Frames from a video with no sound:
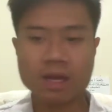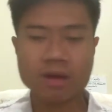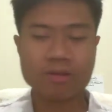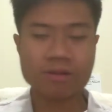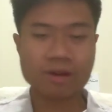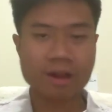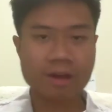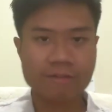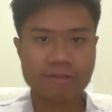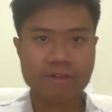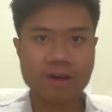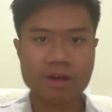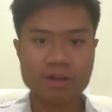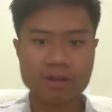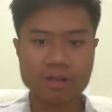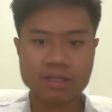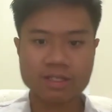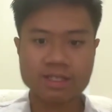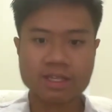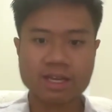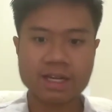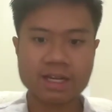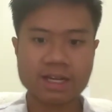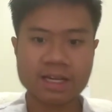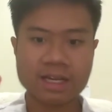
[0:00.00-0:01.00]
What I found
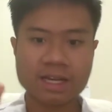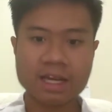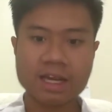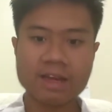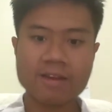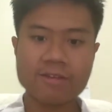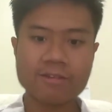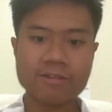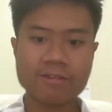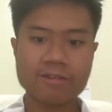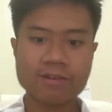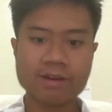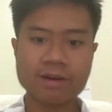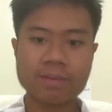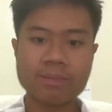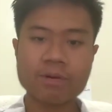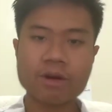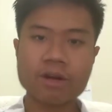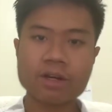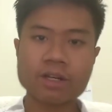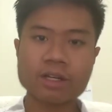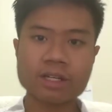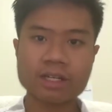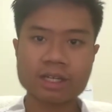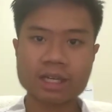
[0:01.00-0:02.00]
is that if a
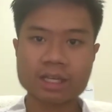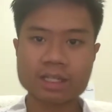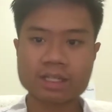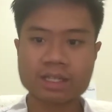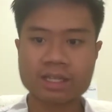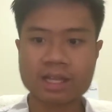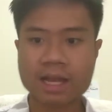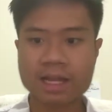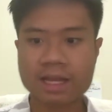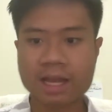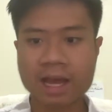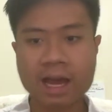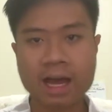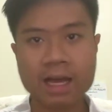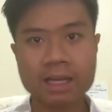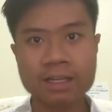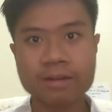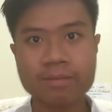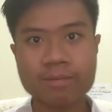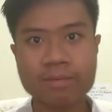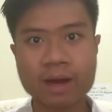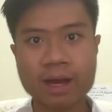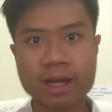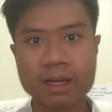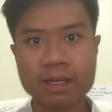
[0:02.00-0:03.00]
product isn't that high
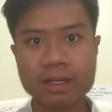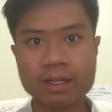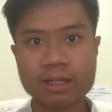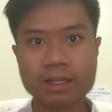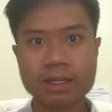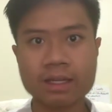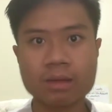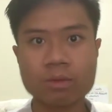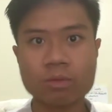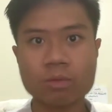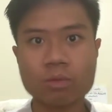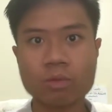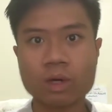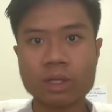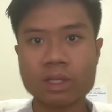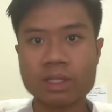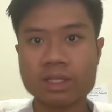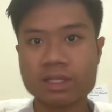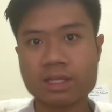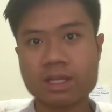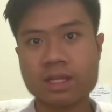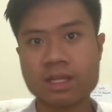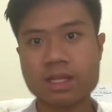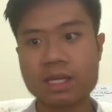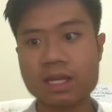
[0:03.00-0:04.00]
demand in one
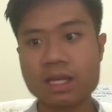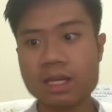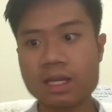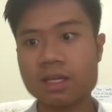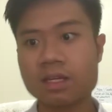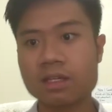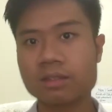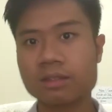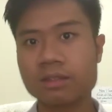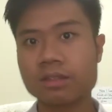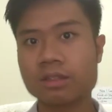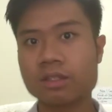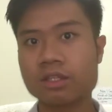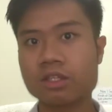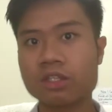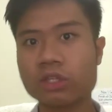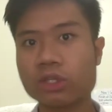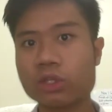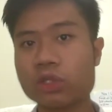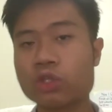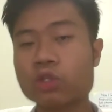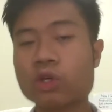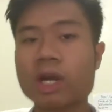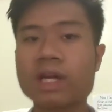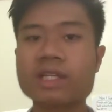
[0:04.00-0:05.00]
city, you
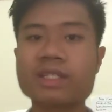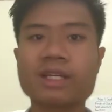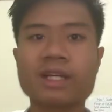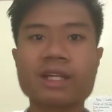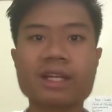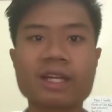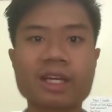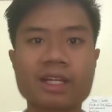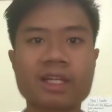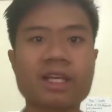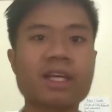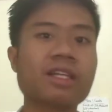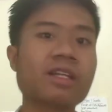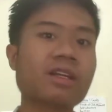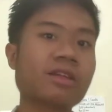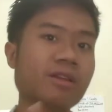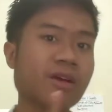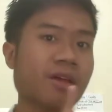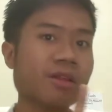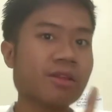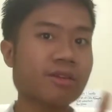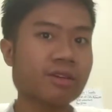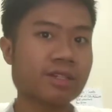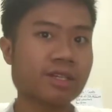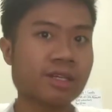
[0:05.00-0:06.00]
can try selling it in
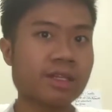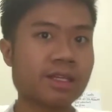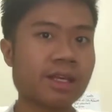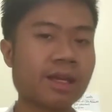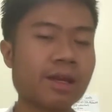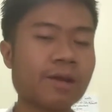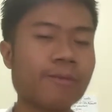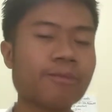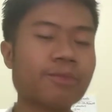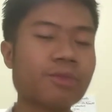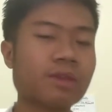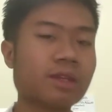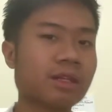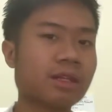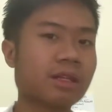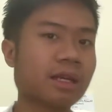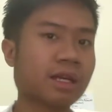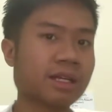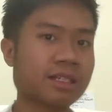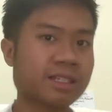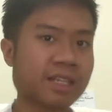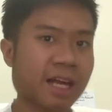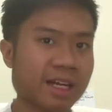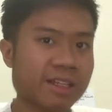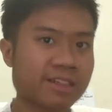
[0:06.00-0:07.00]
another city, the
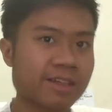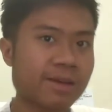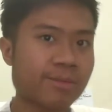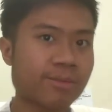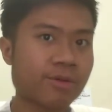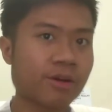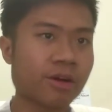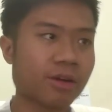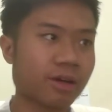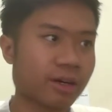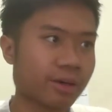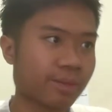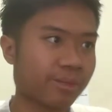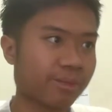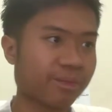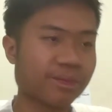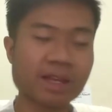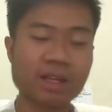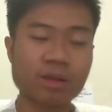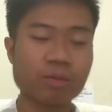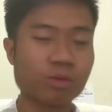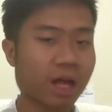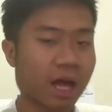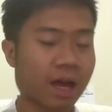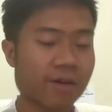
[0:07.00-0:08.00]
exact same product.
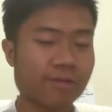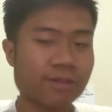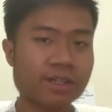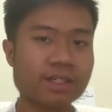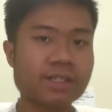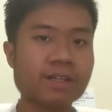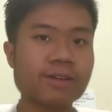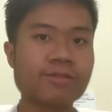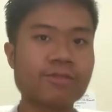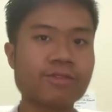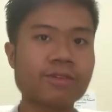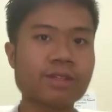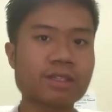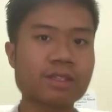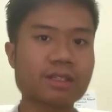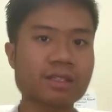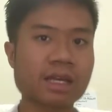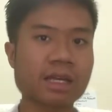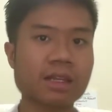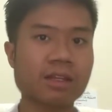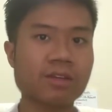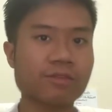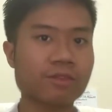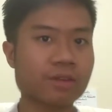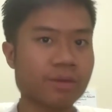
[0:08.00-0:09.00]
It will have a different
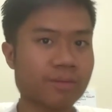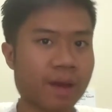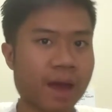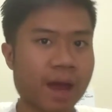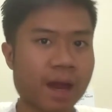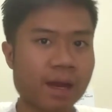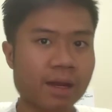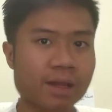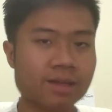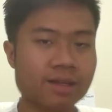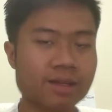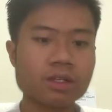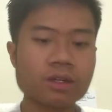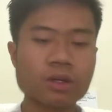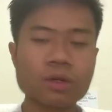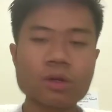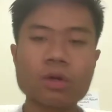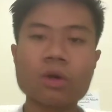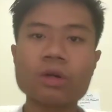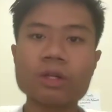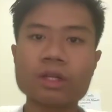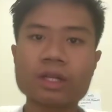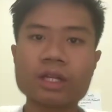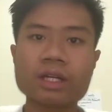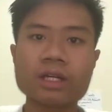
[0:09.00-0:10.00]
set of demand. Your
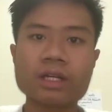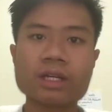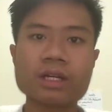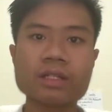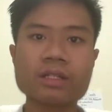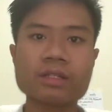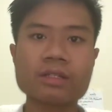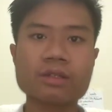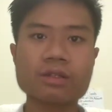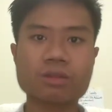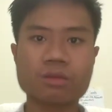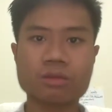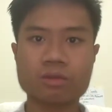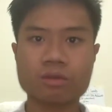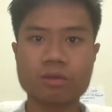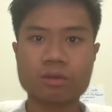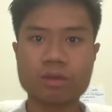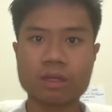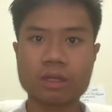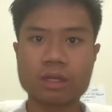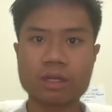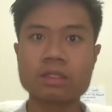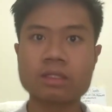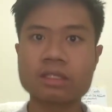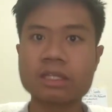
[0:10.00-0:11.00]
goal here is
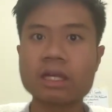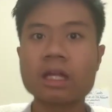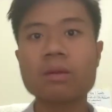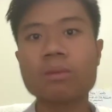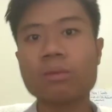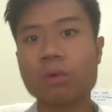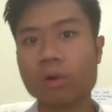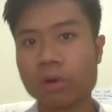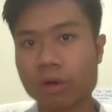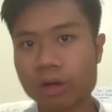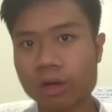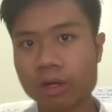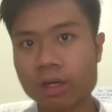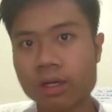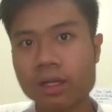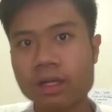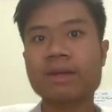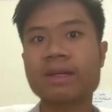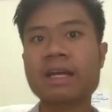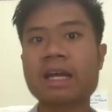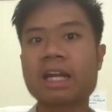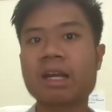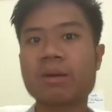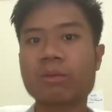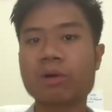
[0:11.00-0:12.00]
to sell more
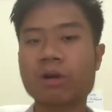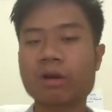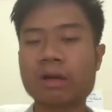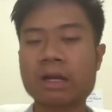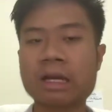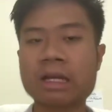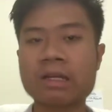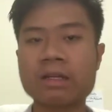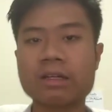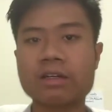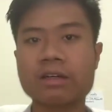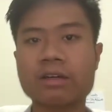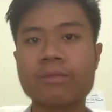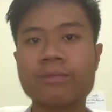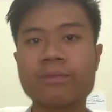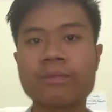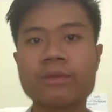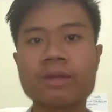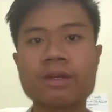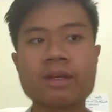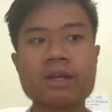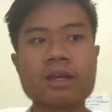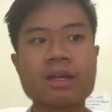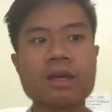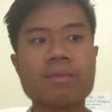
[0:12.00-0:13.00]
get more
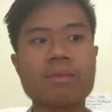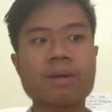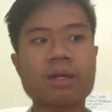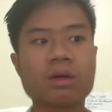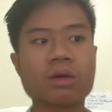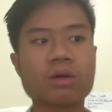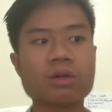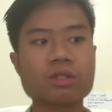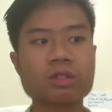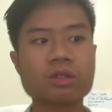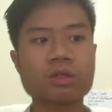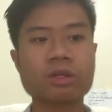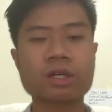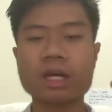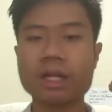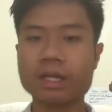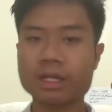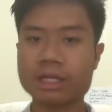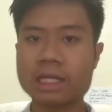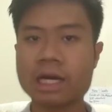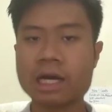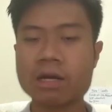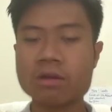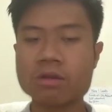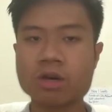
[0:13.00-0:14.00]
income, but also
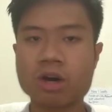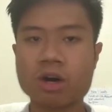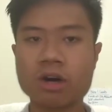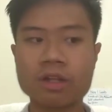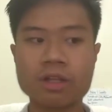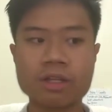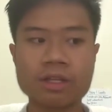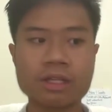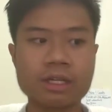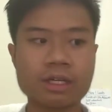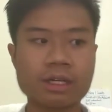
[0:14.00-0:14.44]
cut down on